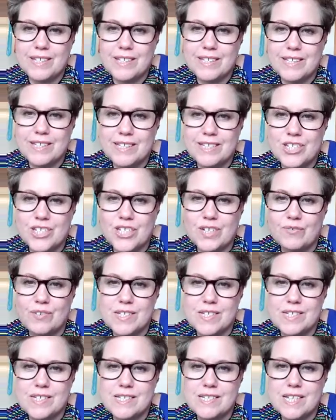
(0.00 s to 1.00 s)

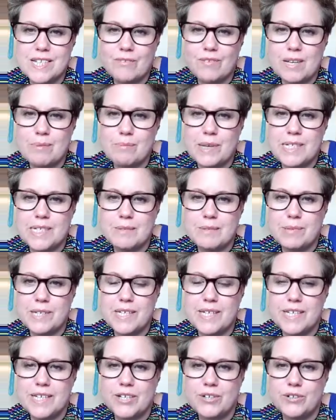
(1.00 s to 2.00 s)
Shivers, definitely meant to be
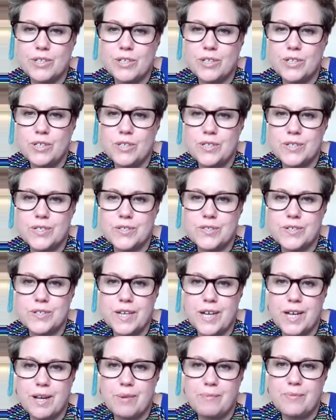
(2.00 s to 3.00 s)
here. Good.
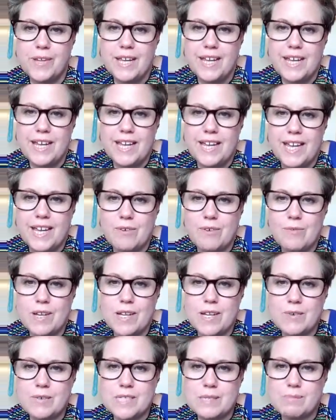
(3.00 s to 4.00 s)
Henry,
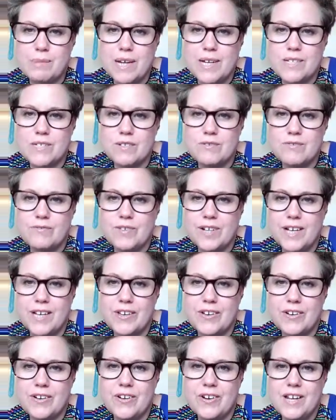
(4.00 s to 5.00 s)
your spine's on
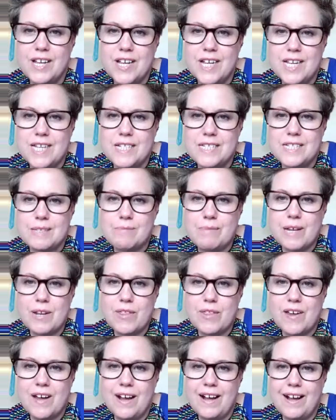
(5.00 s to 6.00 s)
fire.
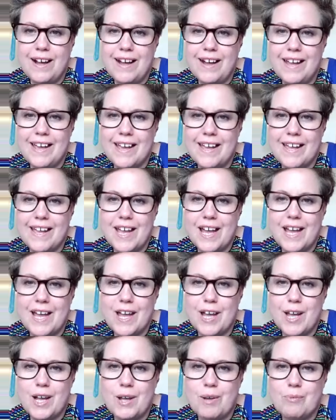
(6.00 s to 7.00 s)
Samantha, hi.
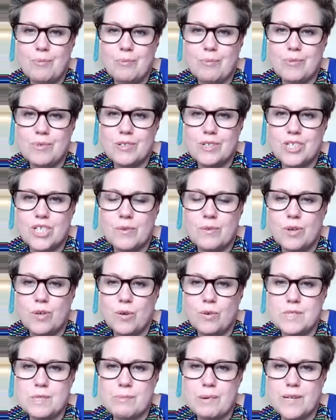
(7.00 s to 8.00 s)
Cheryl,
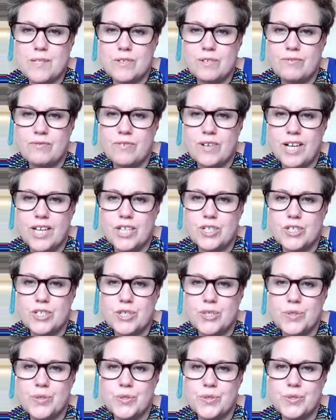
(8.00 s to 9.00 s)
your spine's on fire
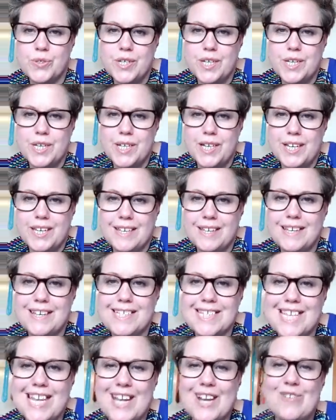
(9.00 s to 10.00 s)
too.
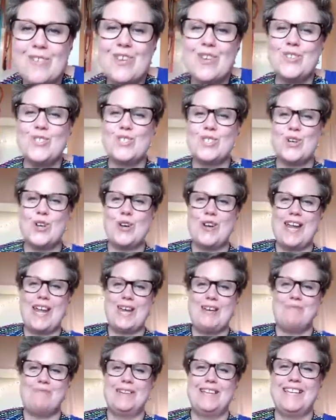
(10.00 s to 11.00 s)
Yes, Hillary, your
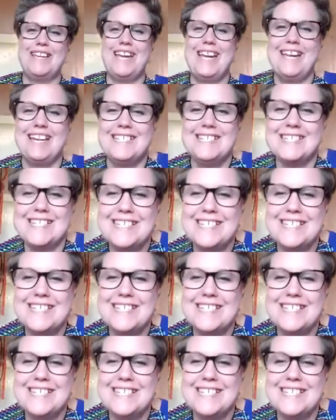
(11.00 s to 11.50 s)
surname. Yes.